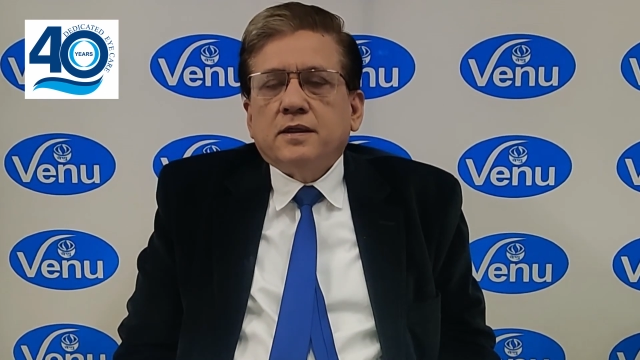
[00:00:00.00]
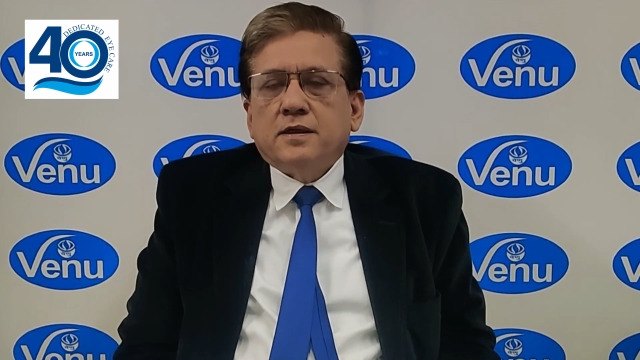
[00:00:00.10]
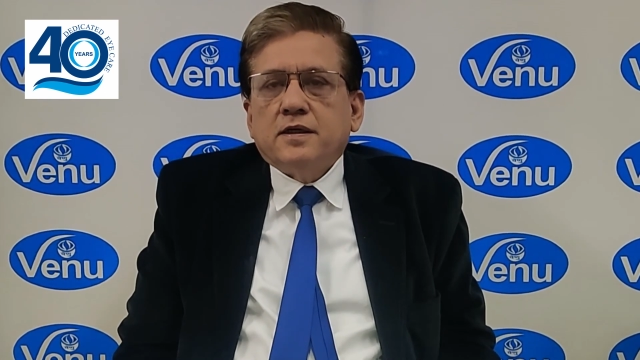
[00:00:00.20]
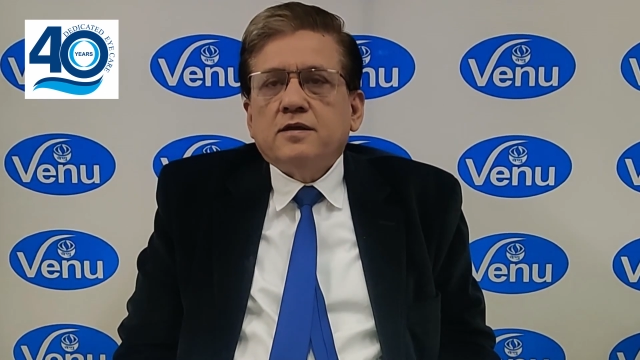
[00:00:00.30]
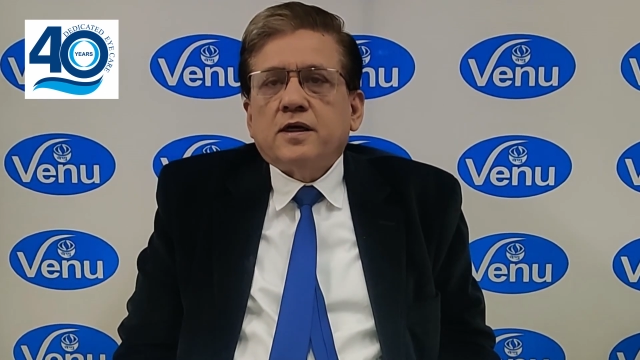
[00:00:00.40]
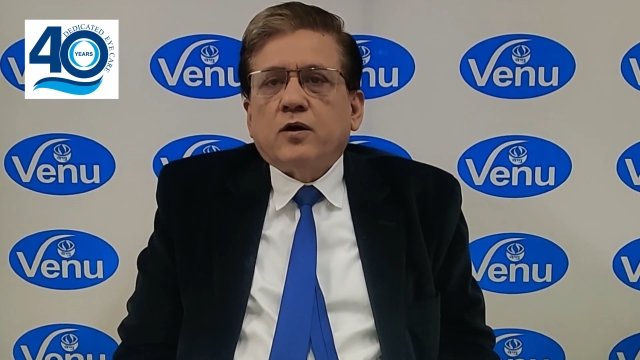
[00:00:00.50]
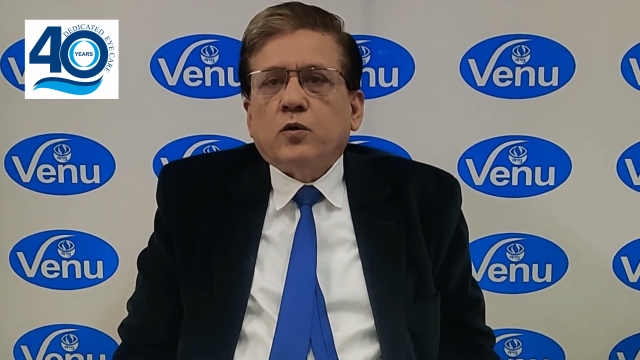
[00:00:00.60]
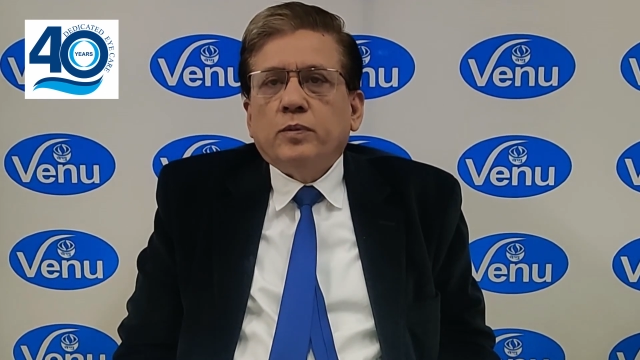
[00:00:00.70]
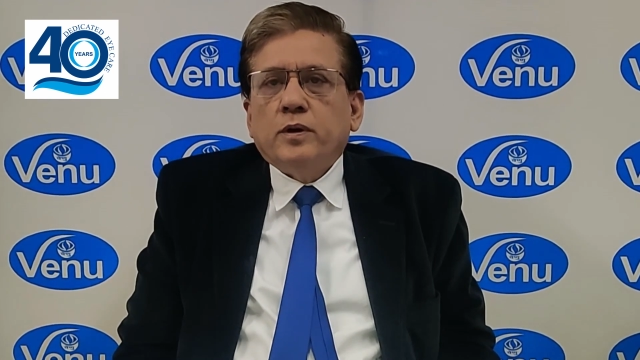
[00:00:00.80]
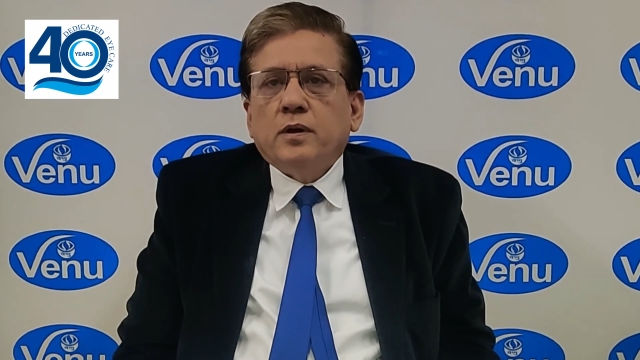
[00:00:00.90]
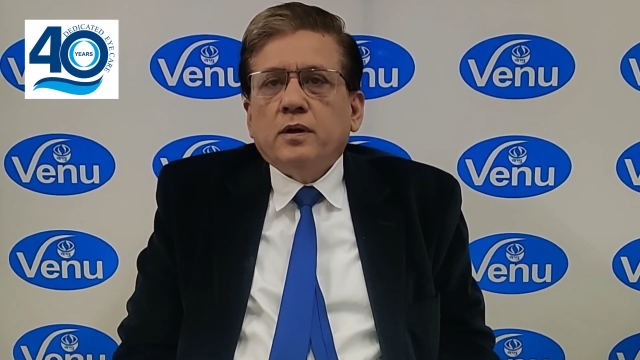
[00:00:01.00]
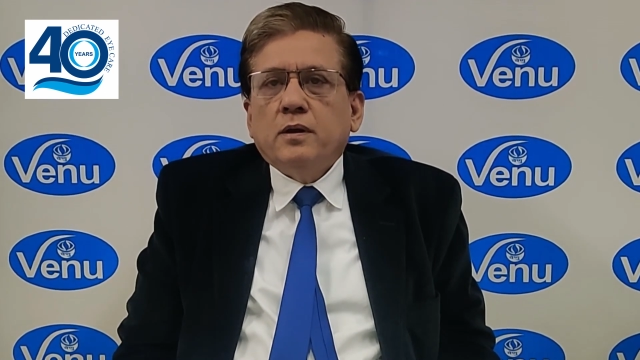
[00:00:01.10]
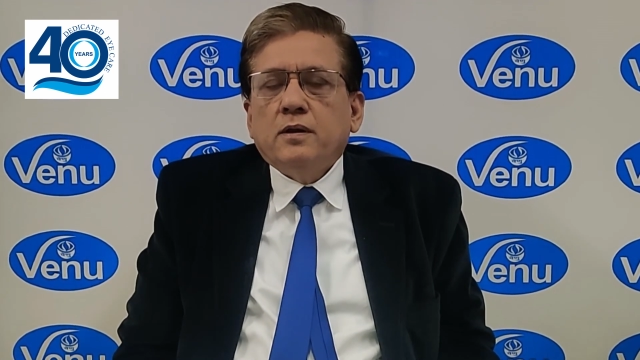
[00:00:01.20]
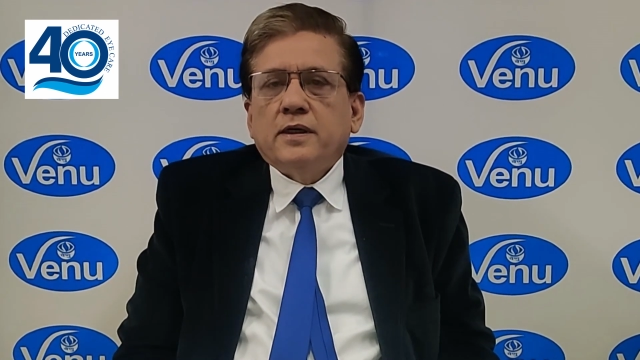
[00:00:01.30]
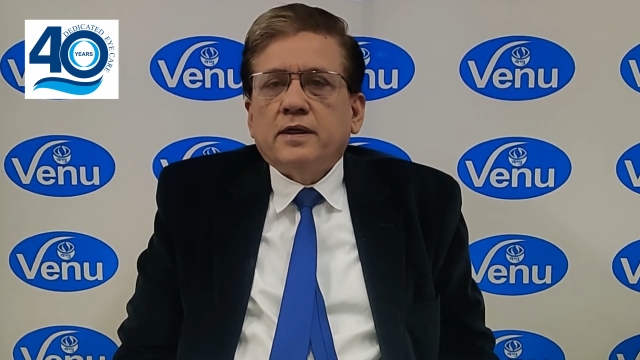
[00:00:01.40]
decrease
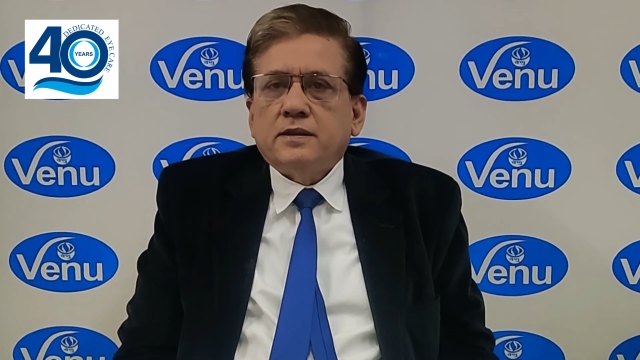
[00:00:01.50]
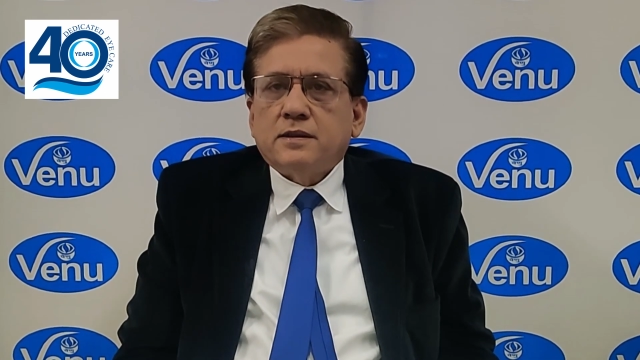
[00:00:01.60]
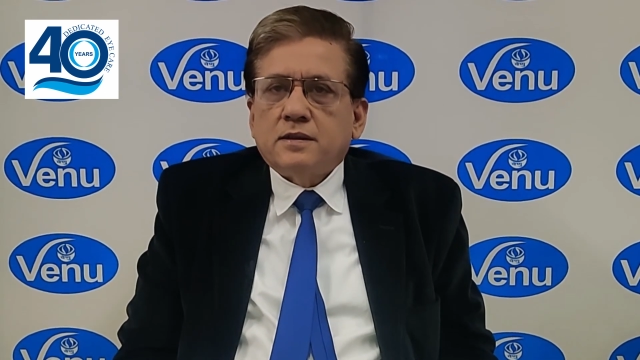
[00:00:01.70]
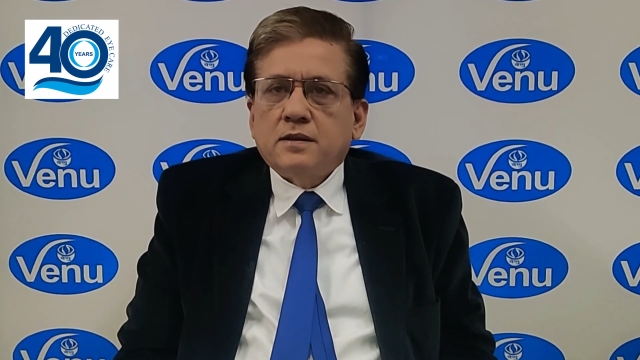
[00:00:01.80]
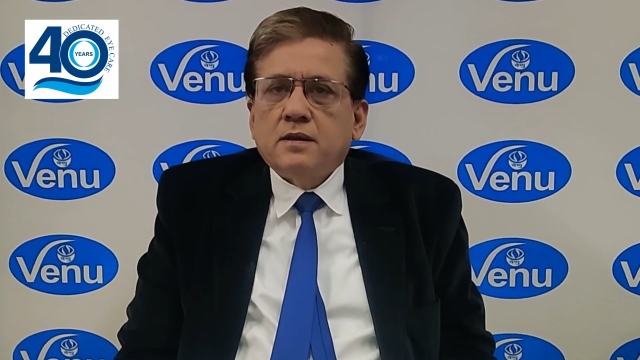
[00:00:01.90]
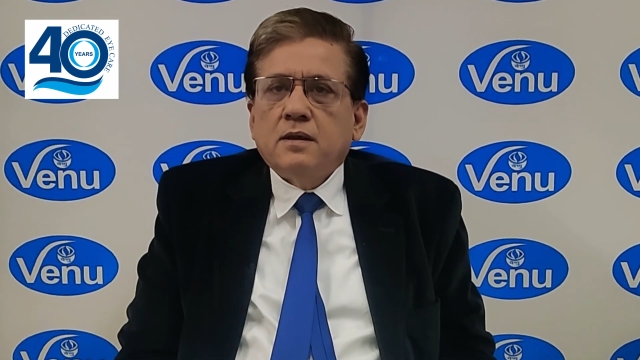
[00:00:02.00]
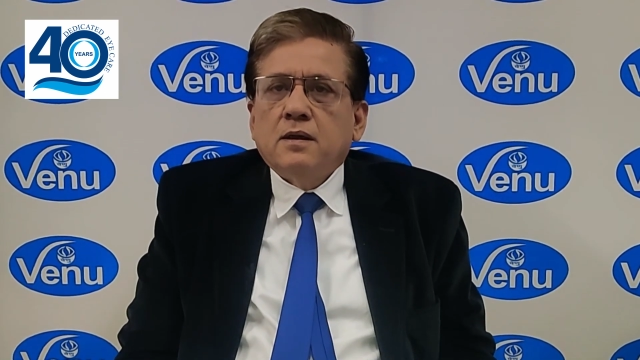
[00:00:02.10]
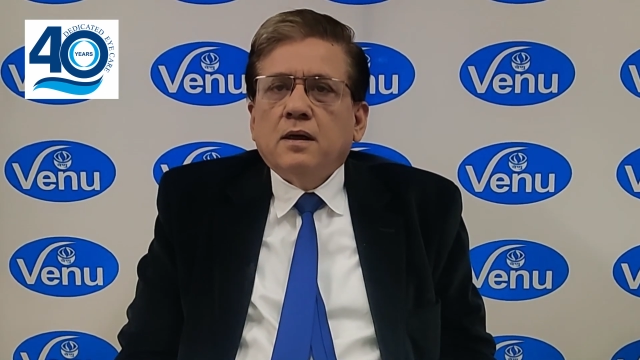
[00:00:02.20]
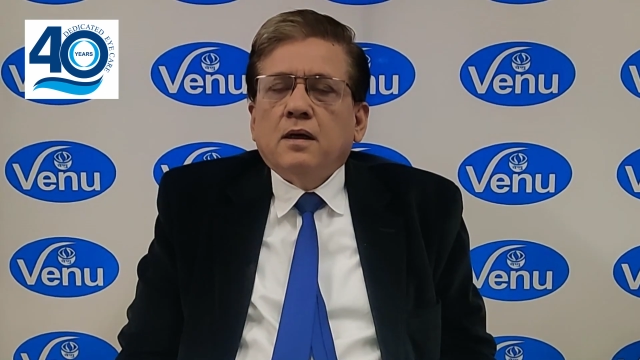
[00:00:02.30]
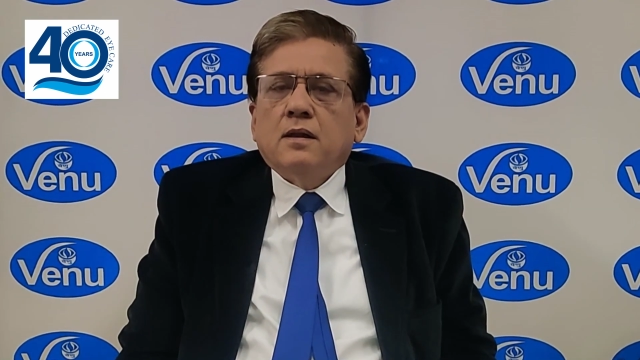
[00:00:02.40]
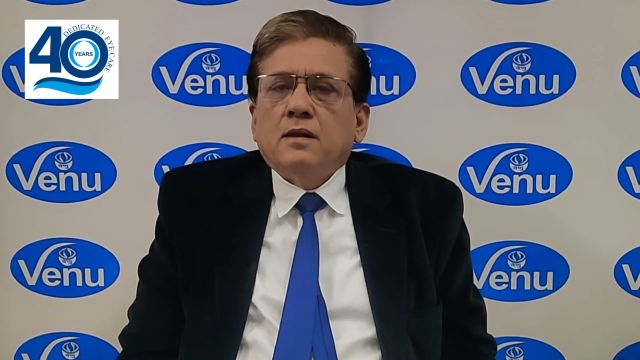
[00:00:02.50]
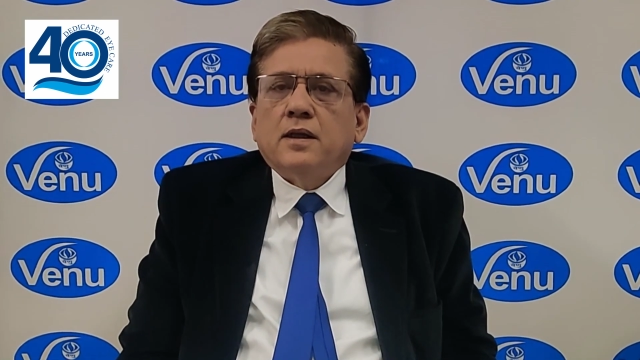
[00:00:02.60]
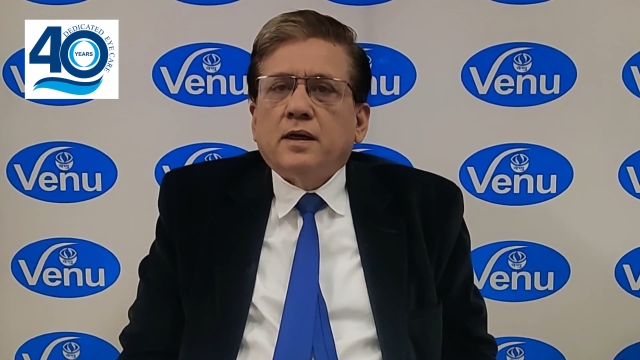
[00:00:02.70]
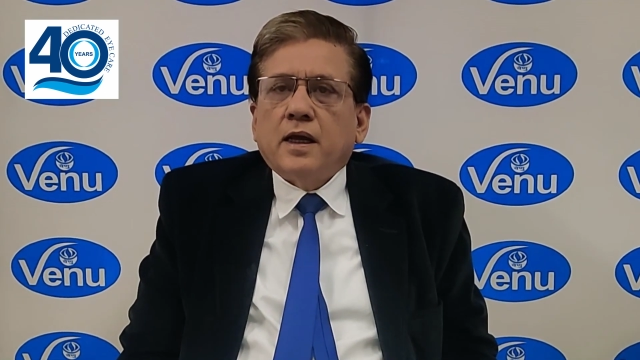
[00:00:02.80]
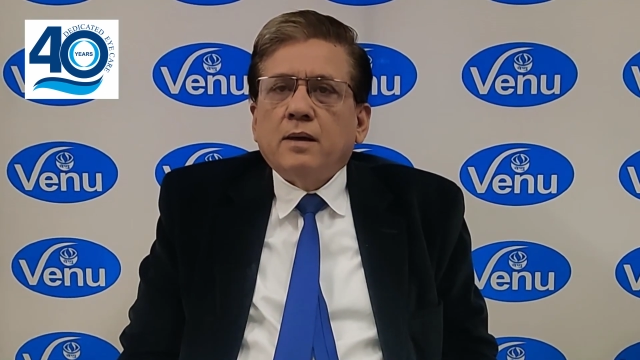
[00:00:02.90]
IOP? Yes,
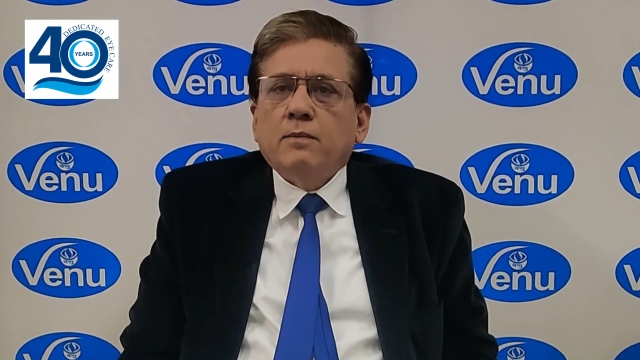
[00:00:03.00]
there